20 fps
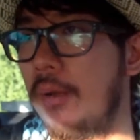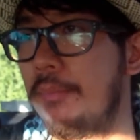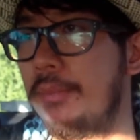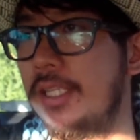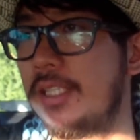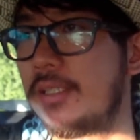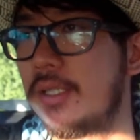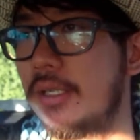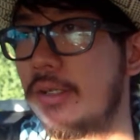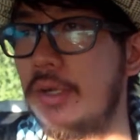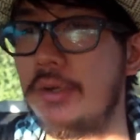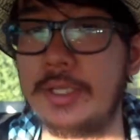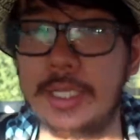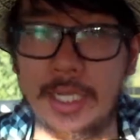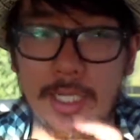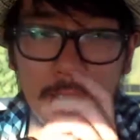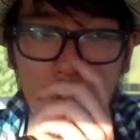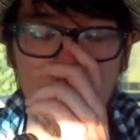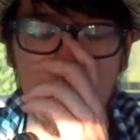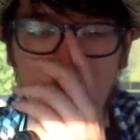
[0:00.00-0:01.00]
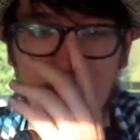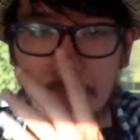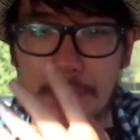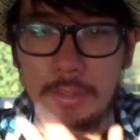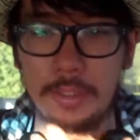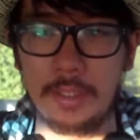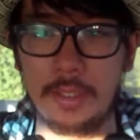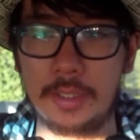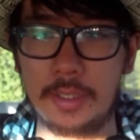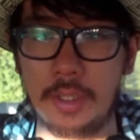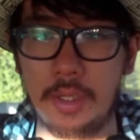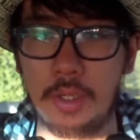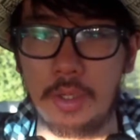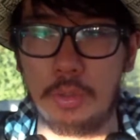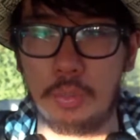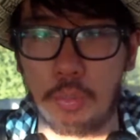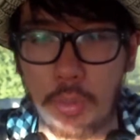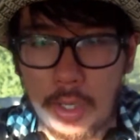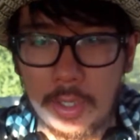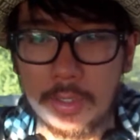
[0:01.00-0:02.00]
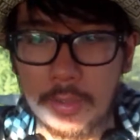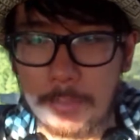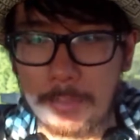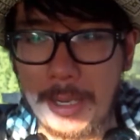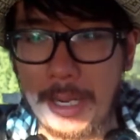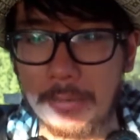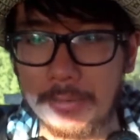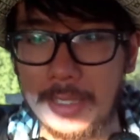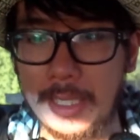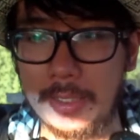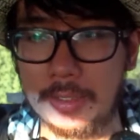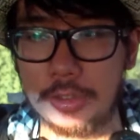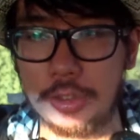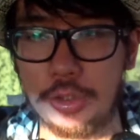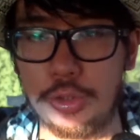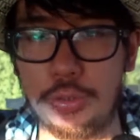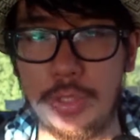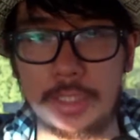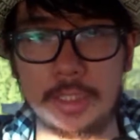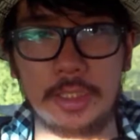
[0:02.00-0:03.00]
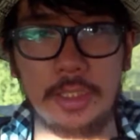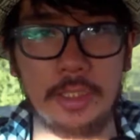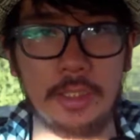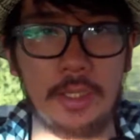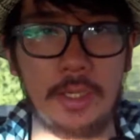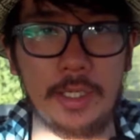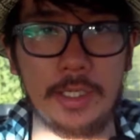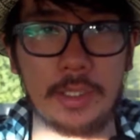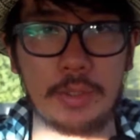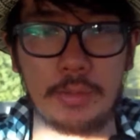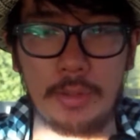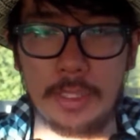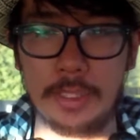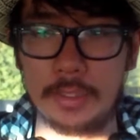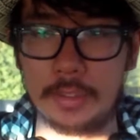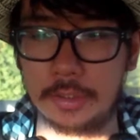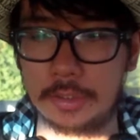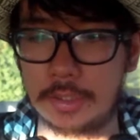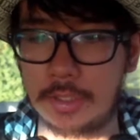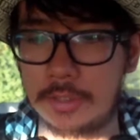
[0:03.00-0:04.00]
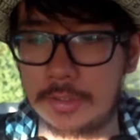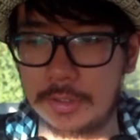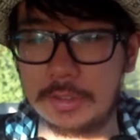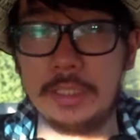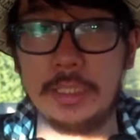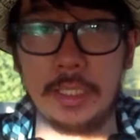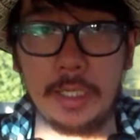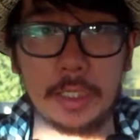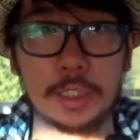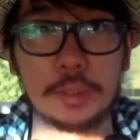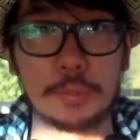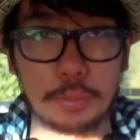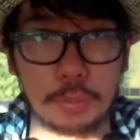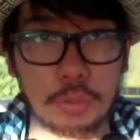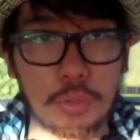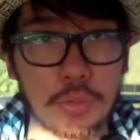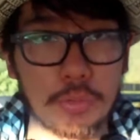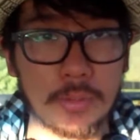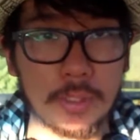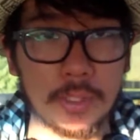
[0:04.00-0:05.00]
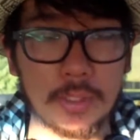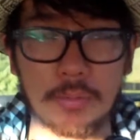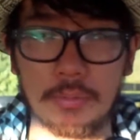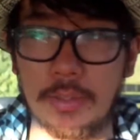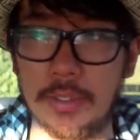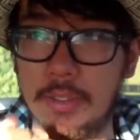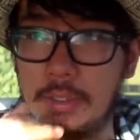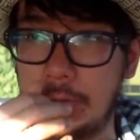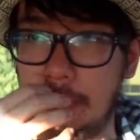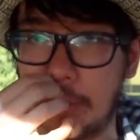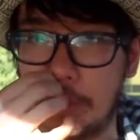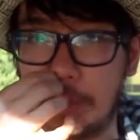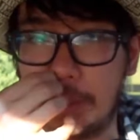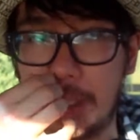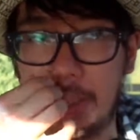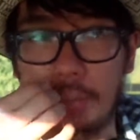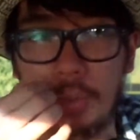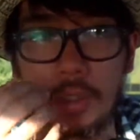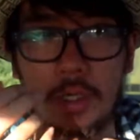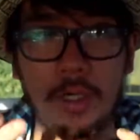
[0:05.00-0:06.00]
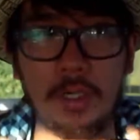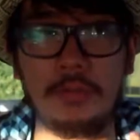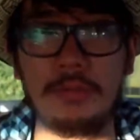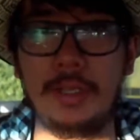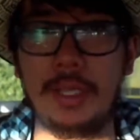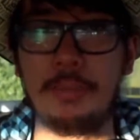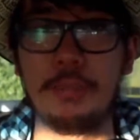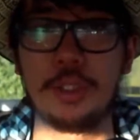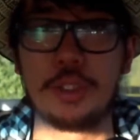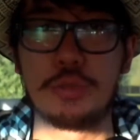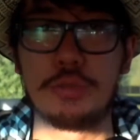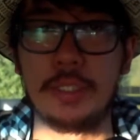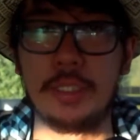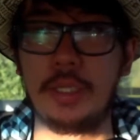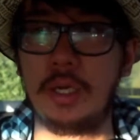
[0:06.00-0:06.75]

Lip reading: But it's like, okay, But like, what about that do you actually like, right? And I started, exploring, right? Okay, what kind of imagery?